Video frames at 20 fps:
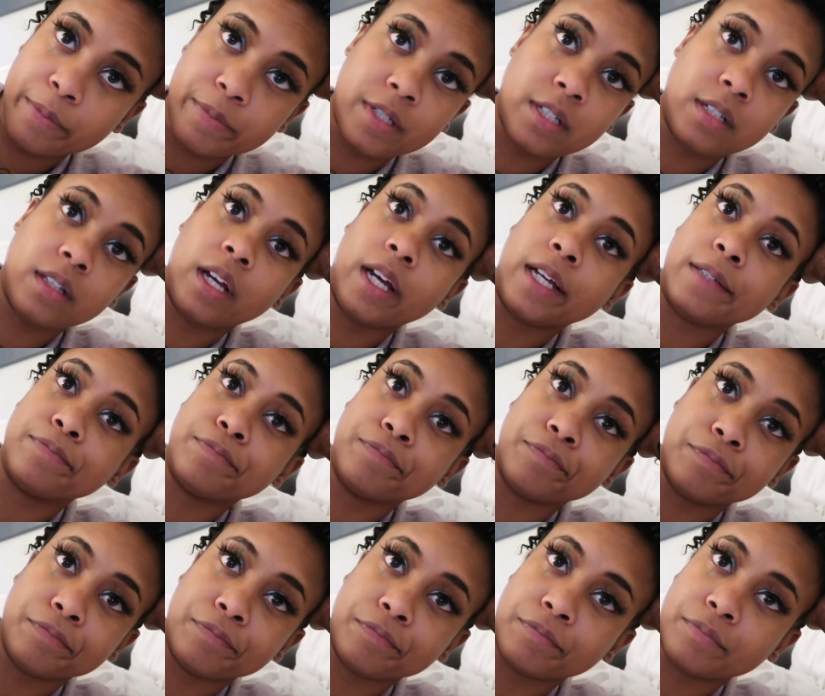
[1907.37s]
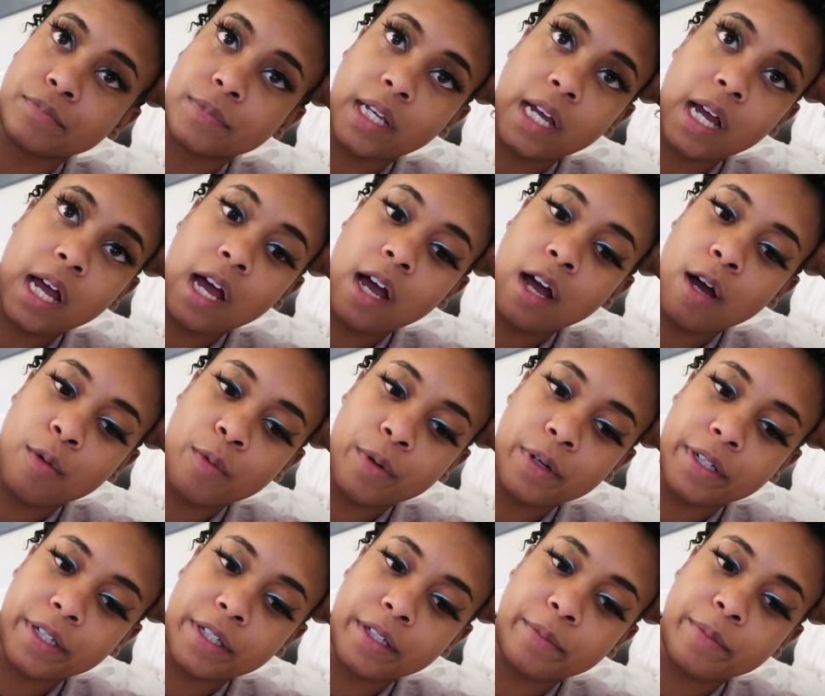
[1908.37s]
She like, mm-mm, I don't
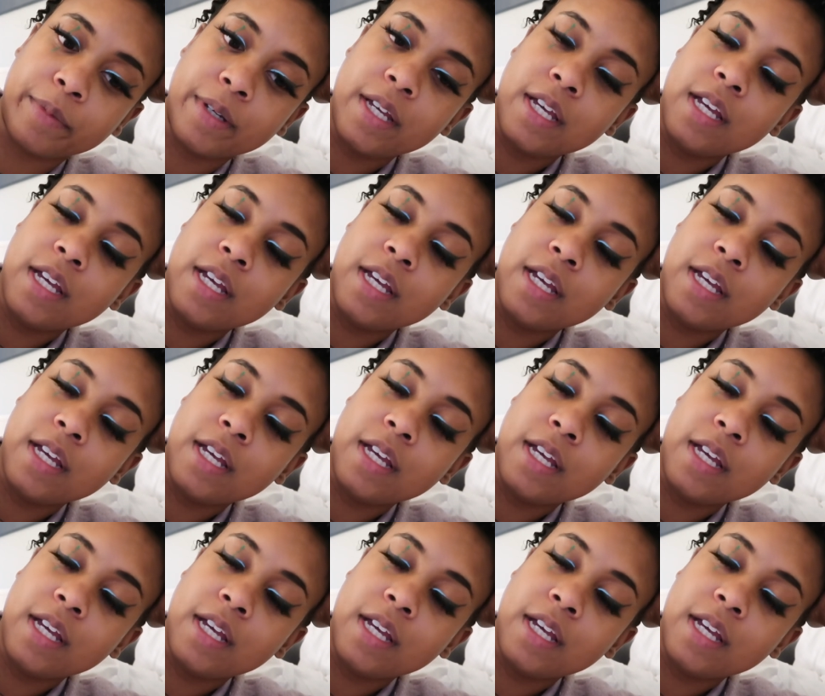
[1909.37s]
want him.